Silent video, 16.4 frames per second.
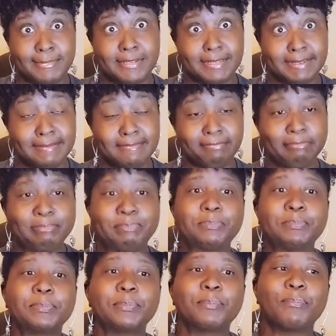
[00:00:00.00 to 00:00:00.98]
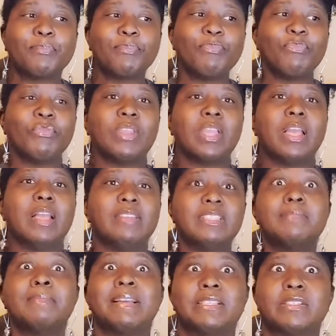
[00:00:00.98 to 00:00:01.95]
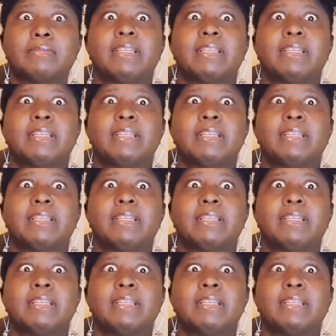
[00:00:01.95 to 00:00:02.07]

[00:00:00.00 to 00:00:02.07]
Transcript: Okay. Just imagine